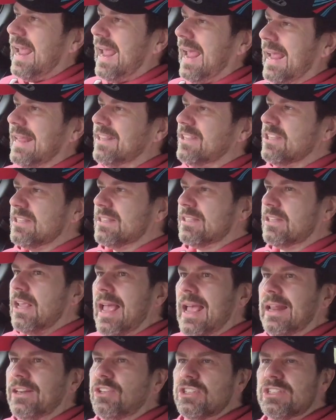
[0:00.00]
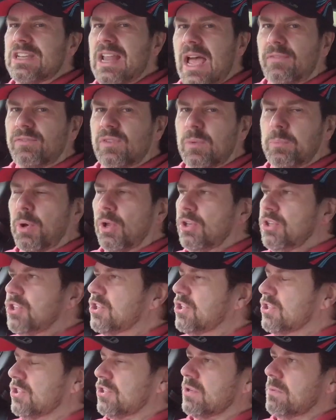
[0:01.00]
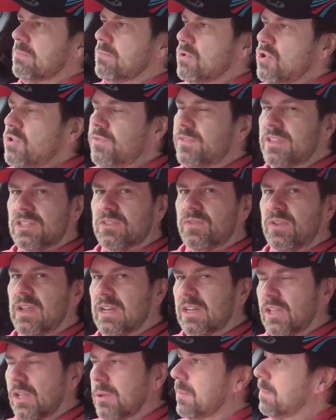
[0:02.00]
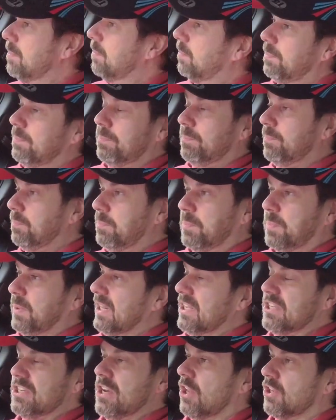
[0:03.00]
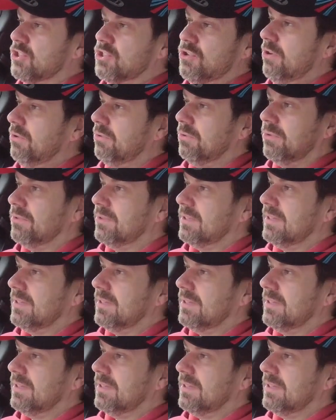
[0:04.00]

it doesn't have the punch to move this vehicle, but it's not true.